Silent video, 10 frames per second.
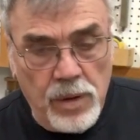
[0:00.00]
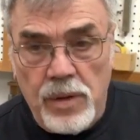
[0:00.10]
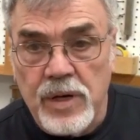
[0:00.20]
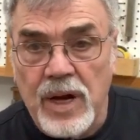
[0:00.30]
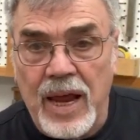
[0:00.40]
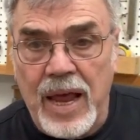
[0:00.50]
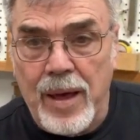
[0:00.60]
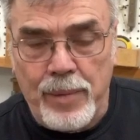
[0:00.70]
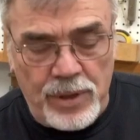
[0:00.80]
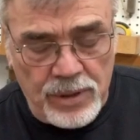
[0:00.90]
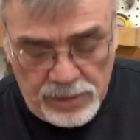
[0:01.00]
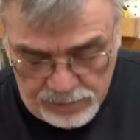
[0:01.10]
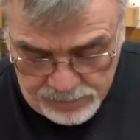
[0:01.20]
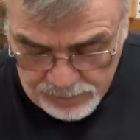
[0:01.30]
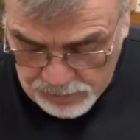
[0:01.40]
the diameter.
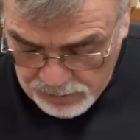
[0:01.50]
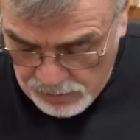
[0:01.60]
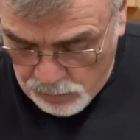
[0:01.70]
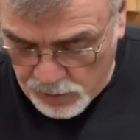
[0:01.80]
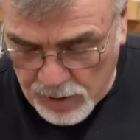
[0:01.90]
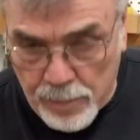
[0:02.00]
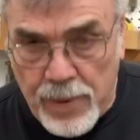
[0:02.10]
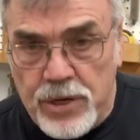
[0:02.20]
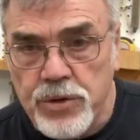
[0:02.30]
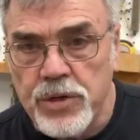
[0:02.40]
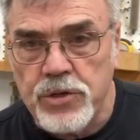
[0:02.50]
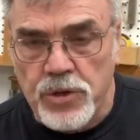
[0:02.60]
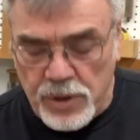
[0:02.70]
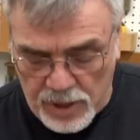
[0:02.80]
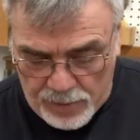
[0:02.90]
We're going to measure the
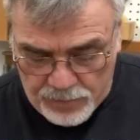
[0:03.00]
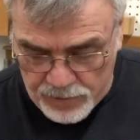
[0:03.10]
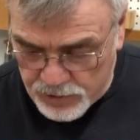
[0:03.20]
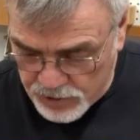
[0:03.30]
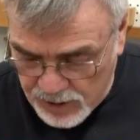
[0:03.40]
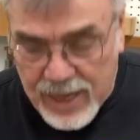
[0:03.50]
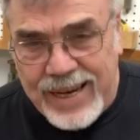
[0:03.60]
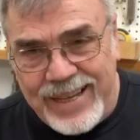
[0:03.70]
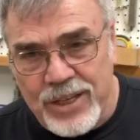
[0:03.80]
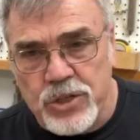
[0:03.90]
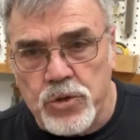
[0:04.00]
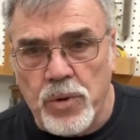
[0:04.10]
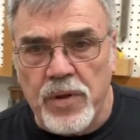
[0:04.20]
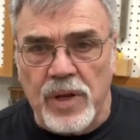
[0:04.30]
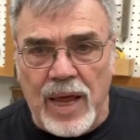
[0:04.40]
circumference. And this is
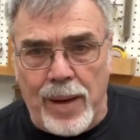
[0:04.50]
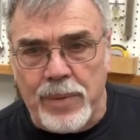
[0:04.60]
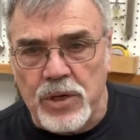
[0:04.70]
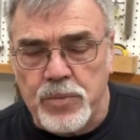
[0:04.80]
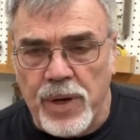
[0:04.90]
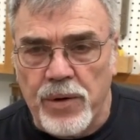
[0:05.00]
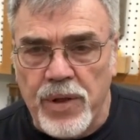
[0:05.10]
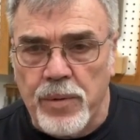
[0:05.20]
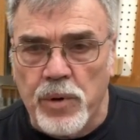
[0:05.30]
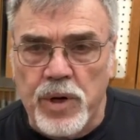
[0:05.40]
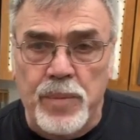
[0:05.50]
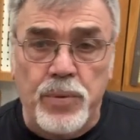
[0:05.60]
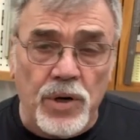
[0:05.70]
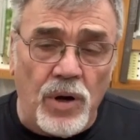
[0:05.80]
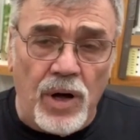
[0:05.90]
where the lab gets better. Then we're going to
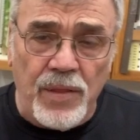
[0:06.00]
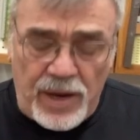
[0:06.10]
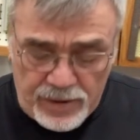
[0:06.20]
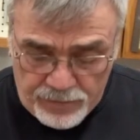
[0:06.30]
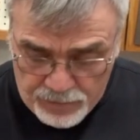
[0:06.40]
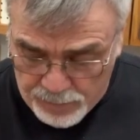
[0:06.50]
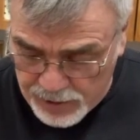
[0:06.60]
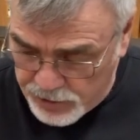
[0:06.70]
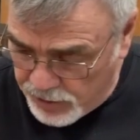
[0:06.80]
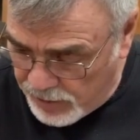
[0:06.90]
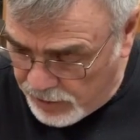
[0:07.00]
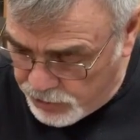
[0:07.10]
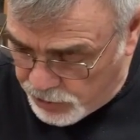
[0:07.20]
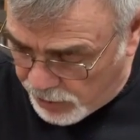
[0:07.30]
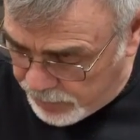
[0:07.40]
put all that information on a
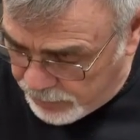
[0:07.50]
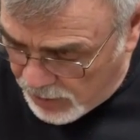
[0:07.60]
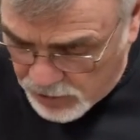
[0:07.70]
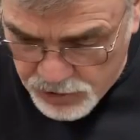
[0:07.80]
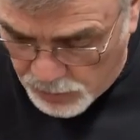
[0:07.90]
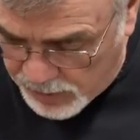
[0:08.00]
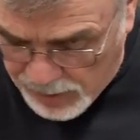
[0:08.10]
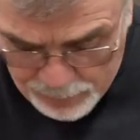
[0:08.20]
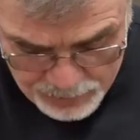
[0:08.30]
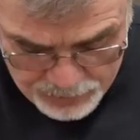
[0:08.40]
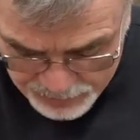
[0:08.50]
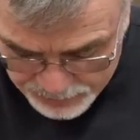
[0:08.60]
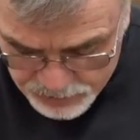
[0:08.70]
chart. So a couple of things.